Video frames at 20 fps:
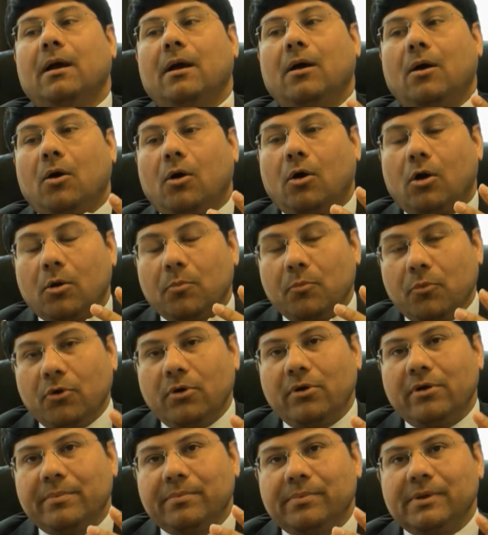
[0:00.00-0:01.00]

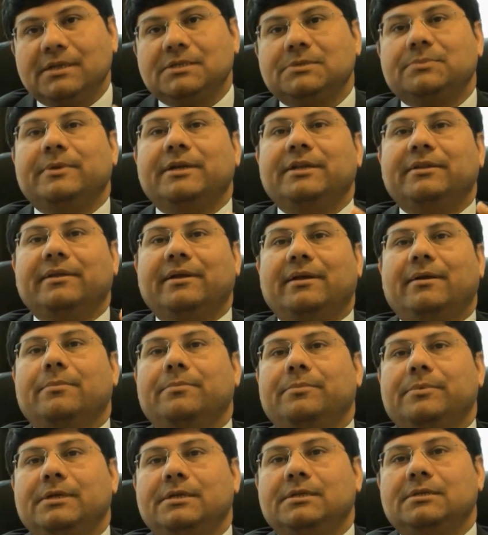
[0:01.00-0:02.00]
hormone replacement
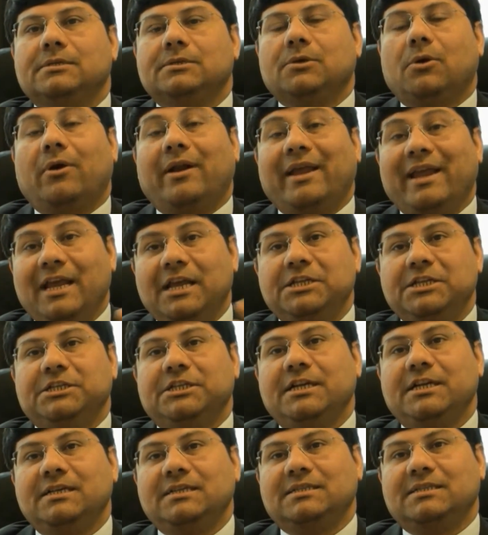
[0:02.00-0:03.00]
therapies or
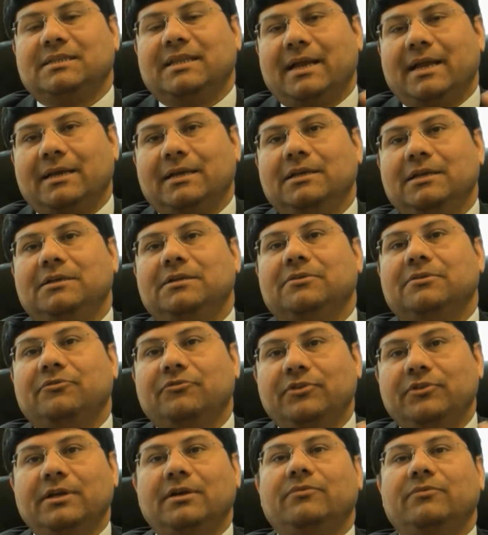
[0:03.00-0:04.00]
agents that
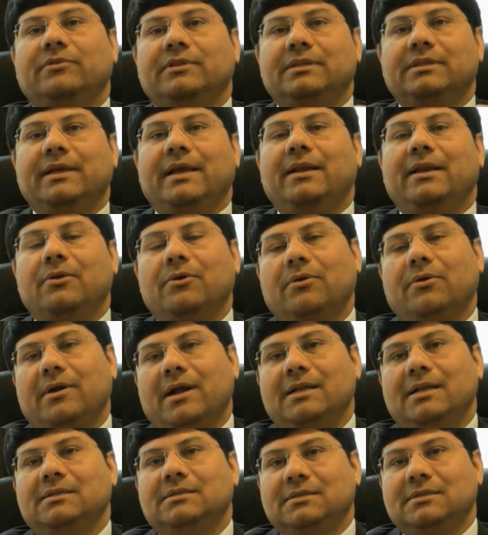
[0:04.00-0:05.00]
interfere with the
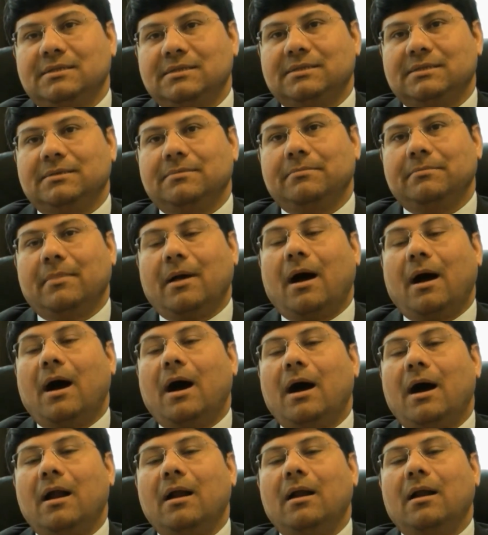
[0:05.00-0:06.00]
endocrine system
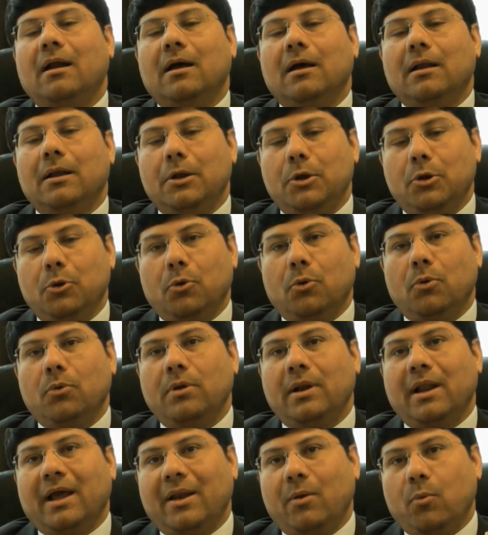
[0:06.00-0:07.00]
are a
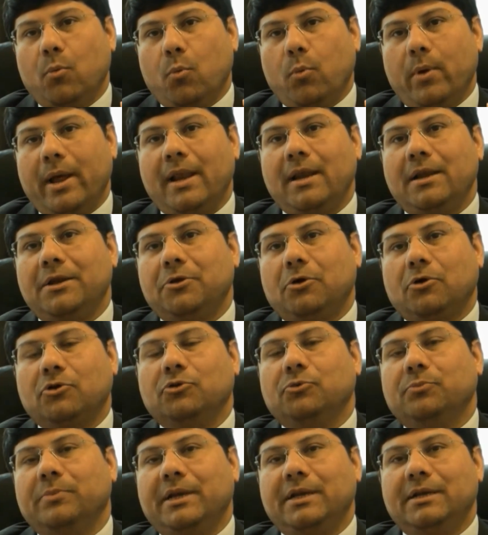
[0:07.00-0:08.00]
known and well
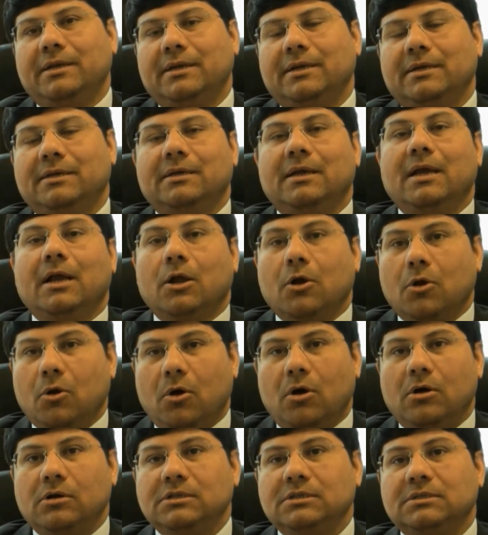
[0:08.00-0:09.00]
documented
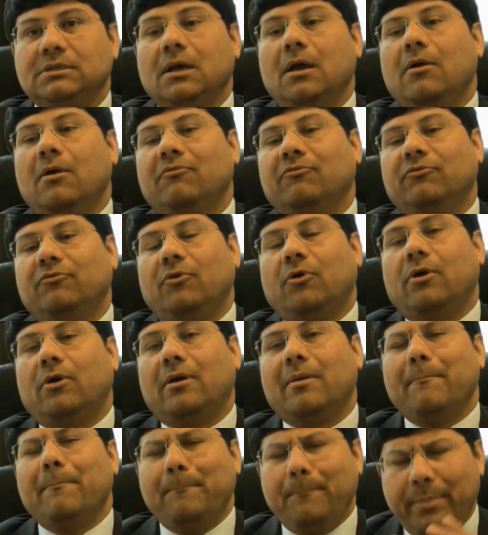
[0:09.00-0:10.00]
cause
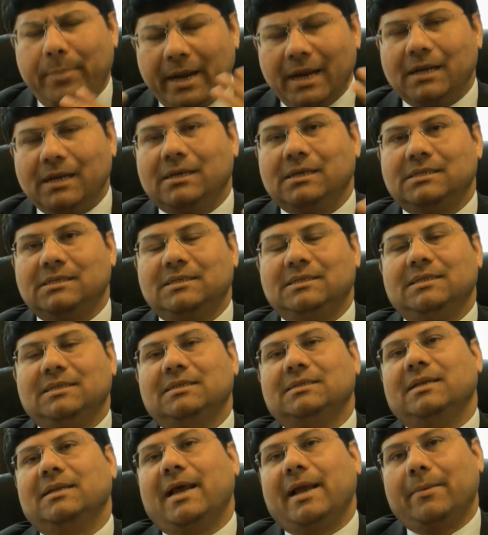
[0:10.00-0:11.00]
for big
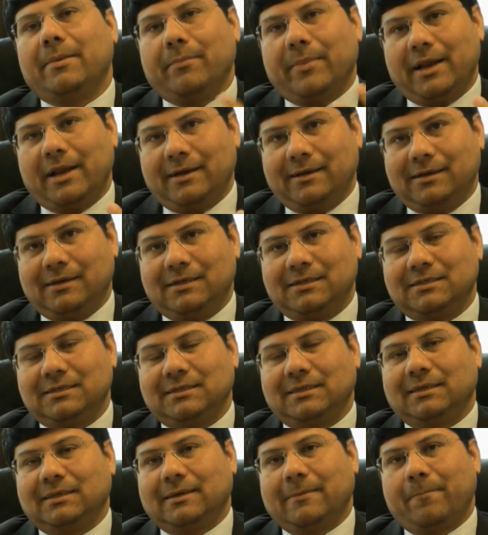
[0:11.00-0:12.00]
diseases like
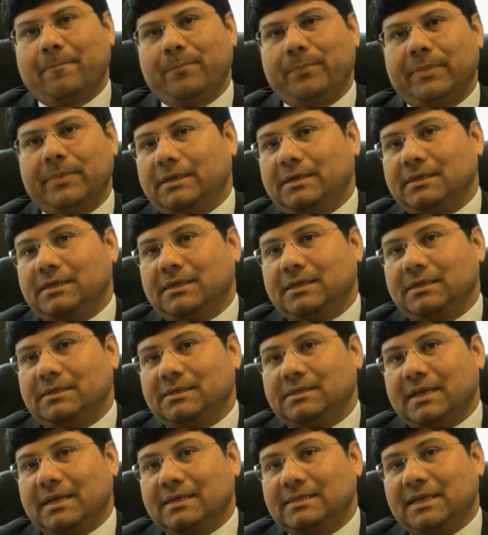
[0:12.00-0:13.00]
malignancy. It
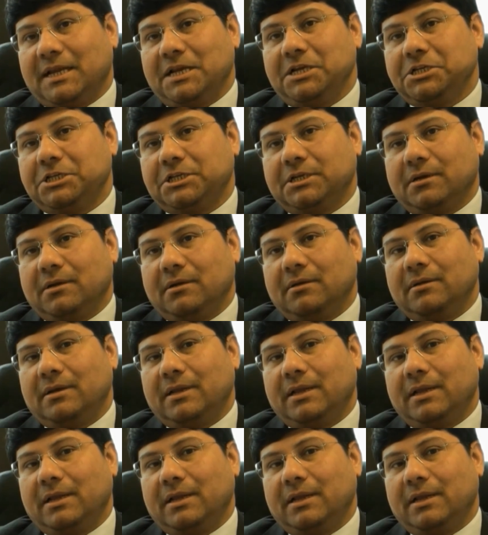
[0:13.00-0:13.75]
is essential